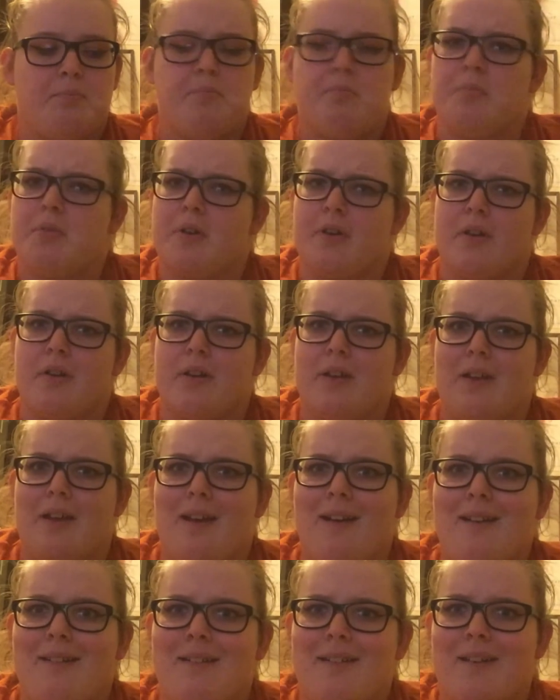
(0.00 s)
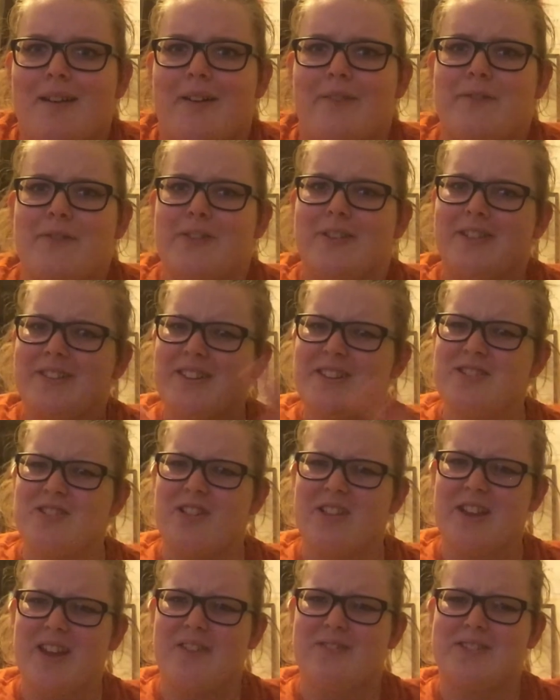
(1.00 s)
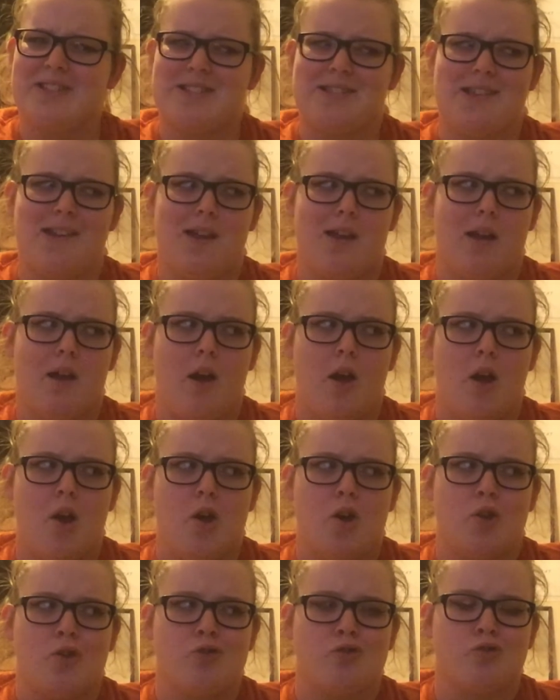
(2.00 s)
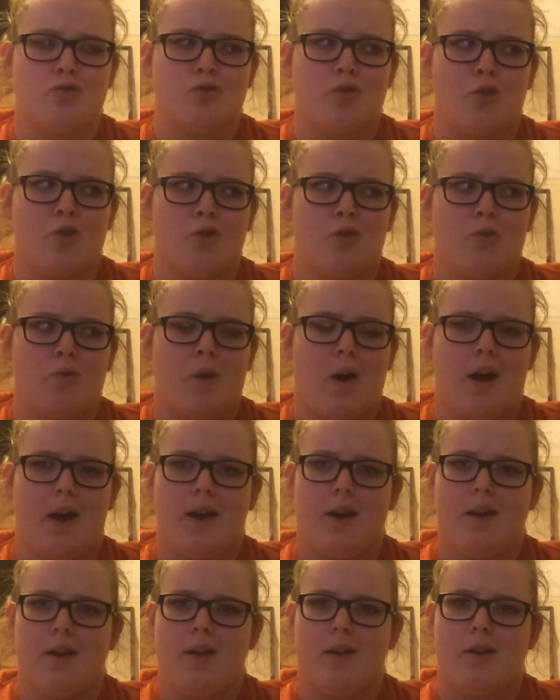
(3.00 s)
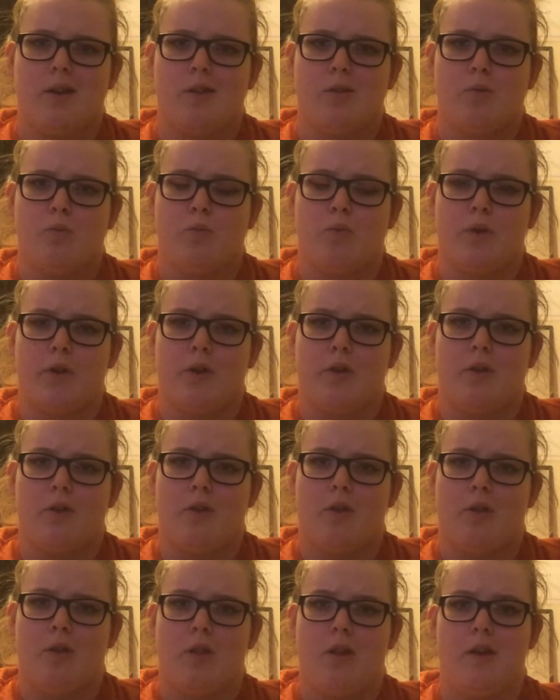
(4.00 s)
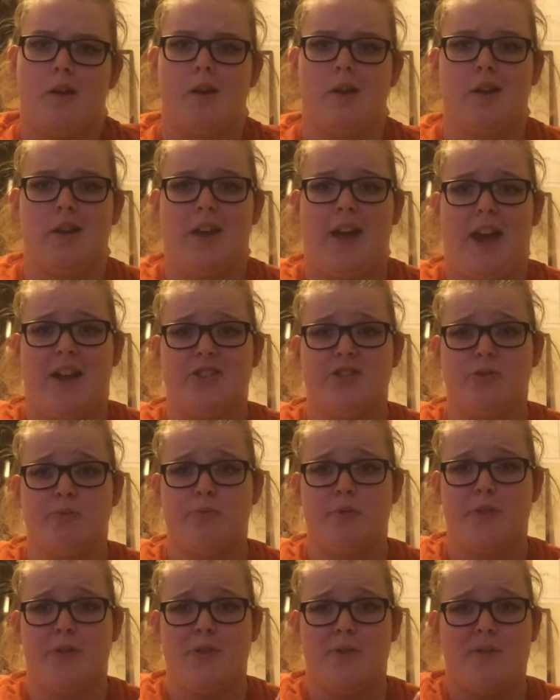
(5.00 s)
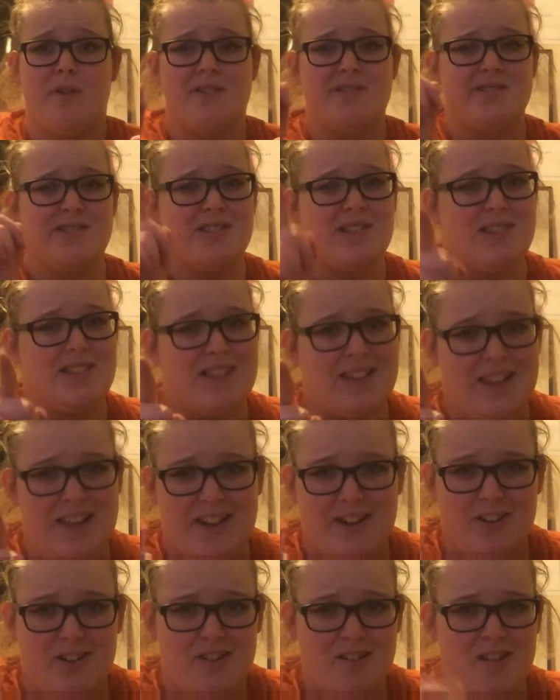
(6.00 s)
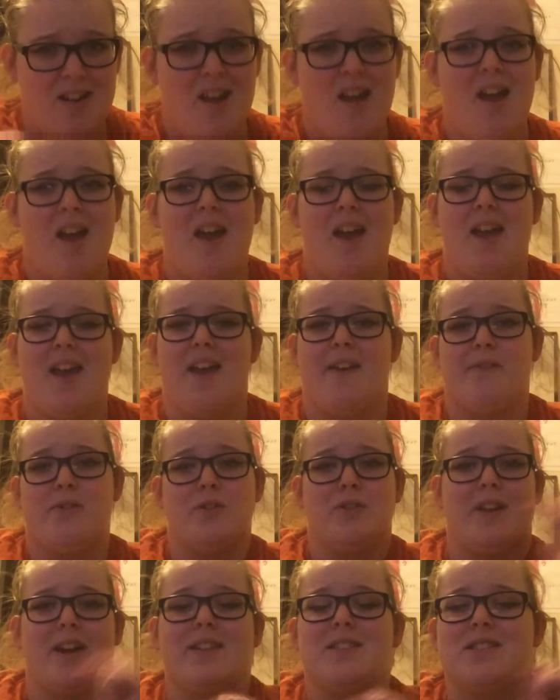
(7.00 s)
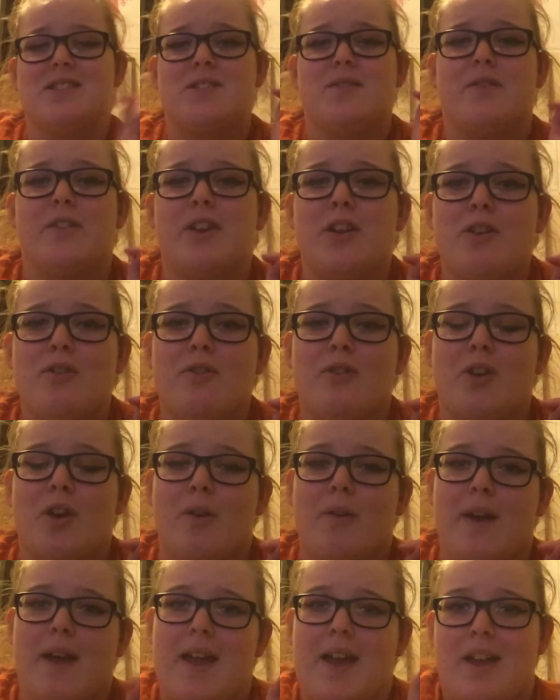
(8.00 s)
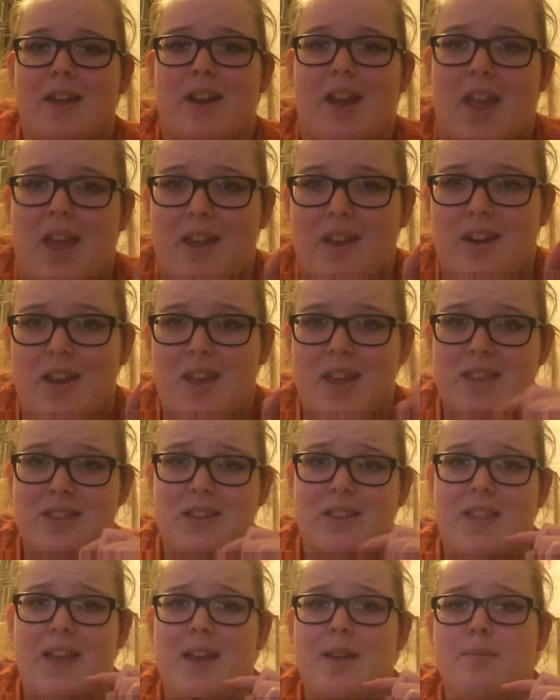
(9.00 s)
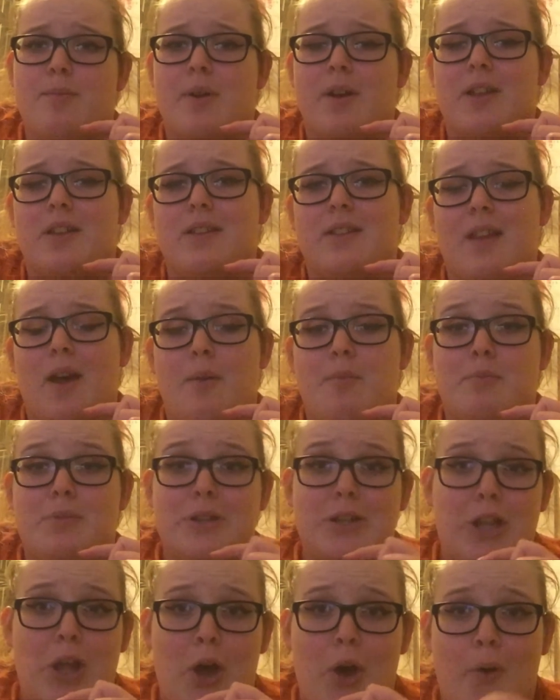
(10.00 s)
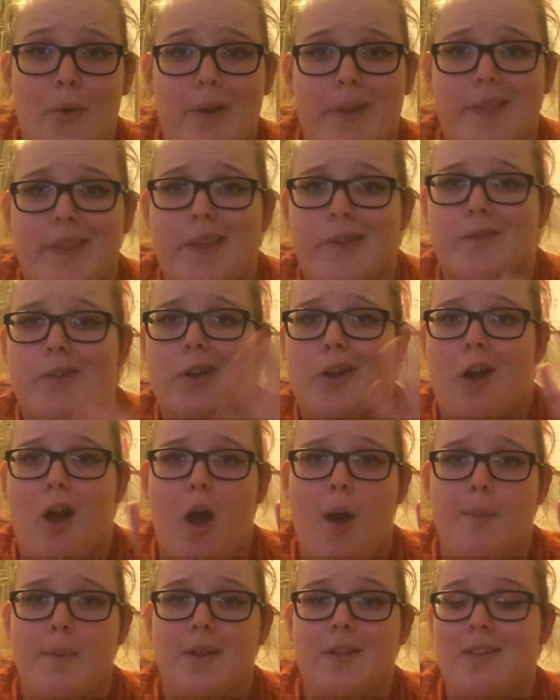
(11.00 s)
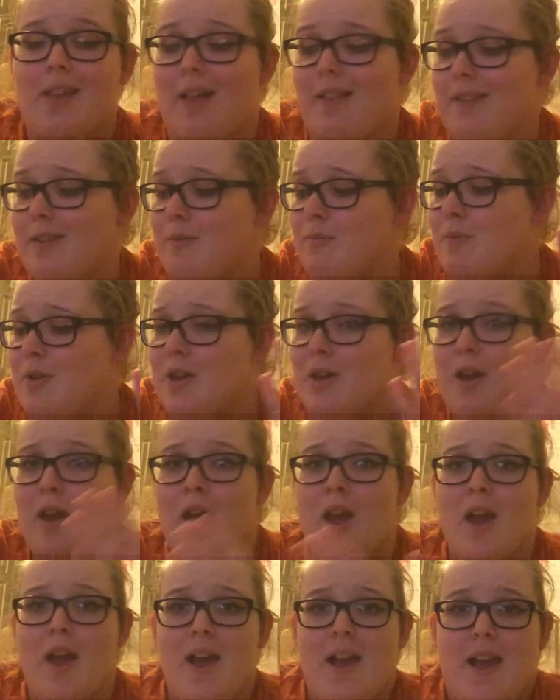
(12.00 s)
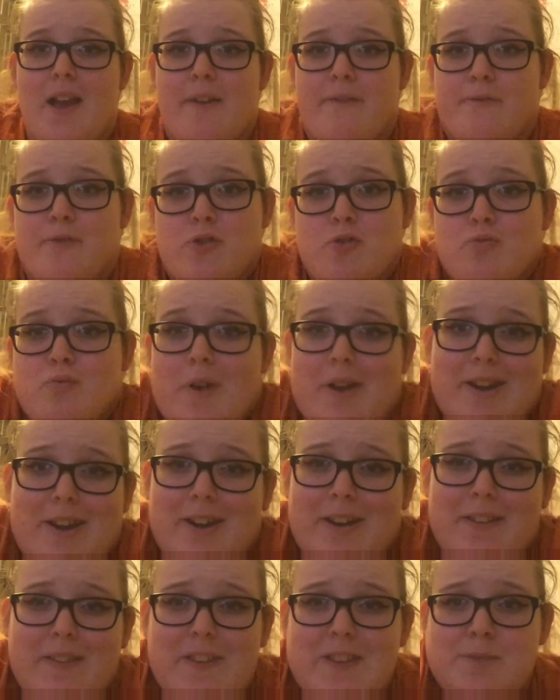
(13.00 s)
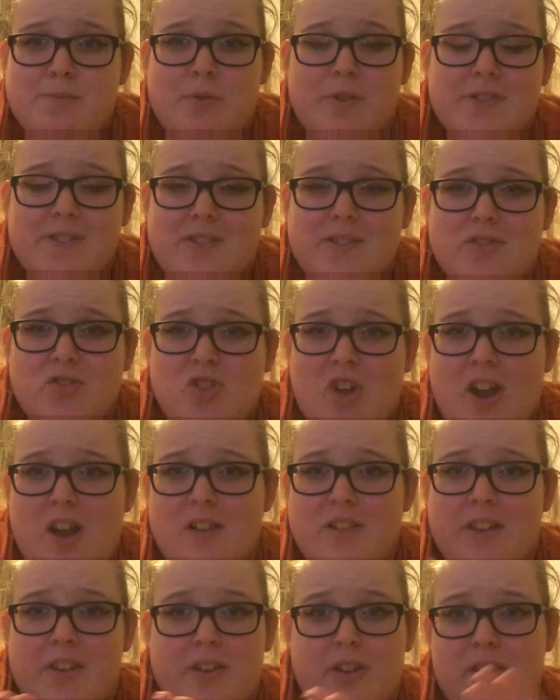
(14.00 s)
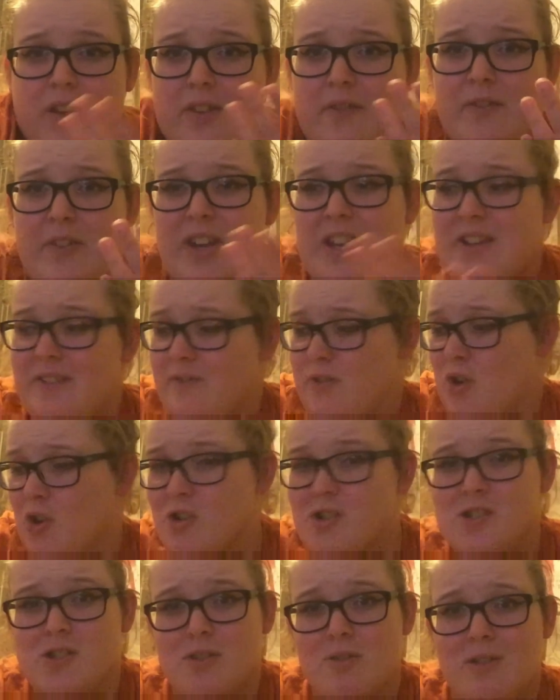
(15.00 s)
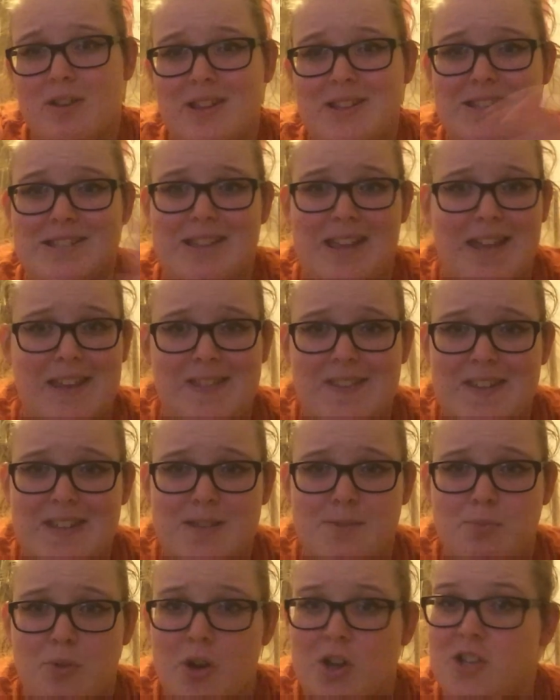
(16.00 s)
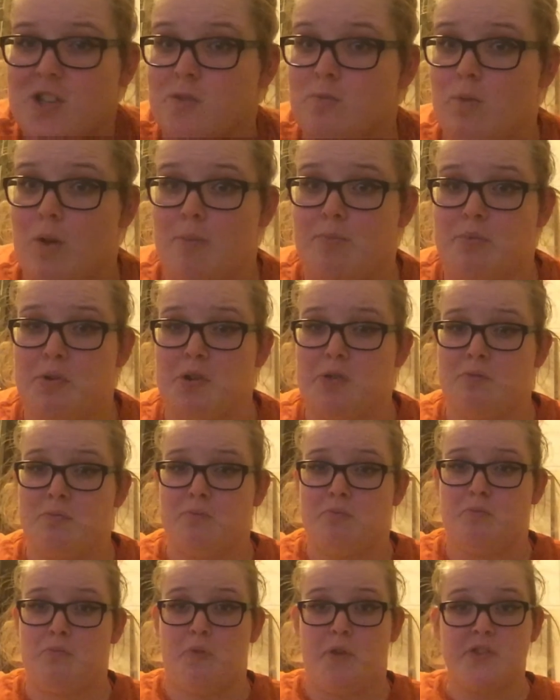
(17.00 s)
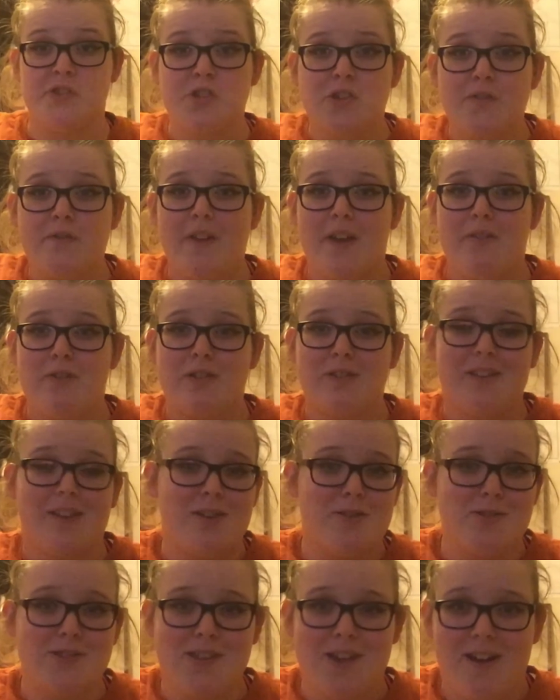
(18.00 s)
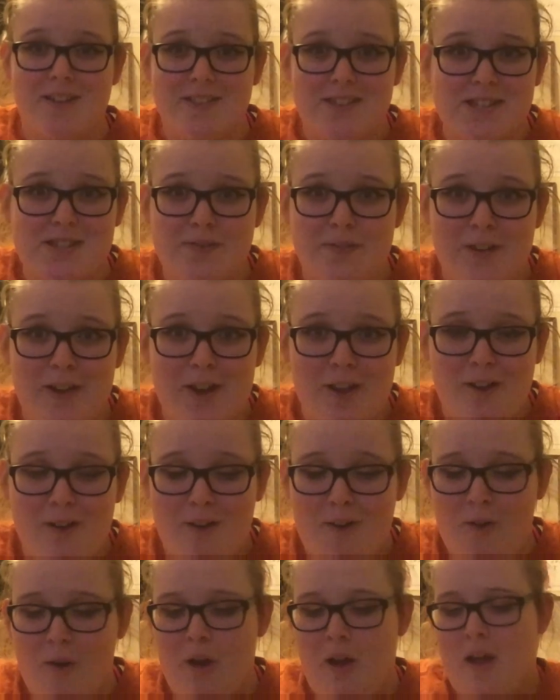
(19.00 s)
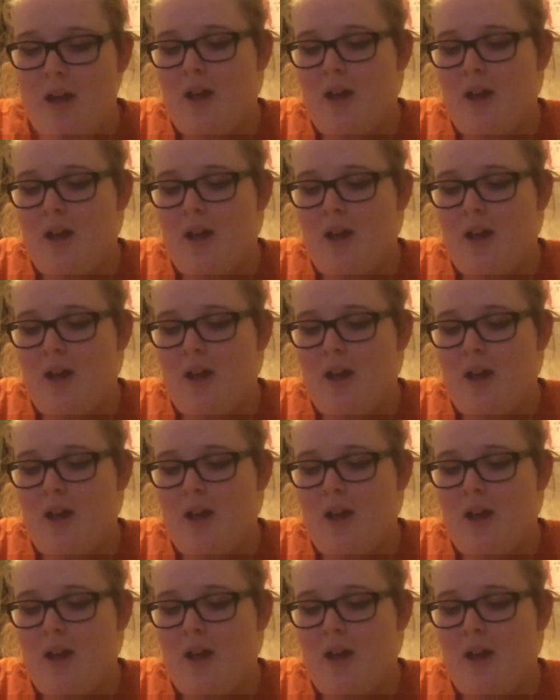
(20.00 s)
But yeah, I feel like that's all I have to say. So I will catch up with you guys later. If you like this video, go ahead and hit the like button down below and leave a comment telling me if you read any of these books as a child, if any of your students like these books, what book was your favorite that you saw in this video.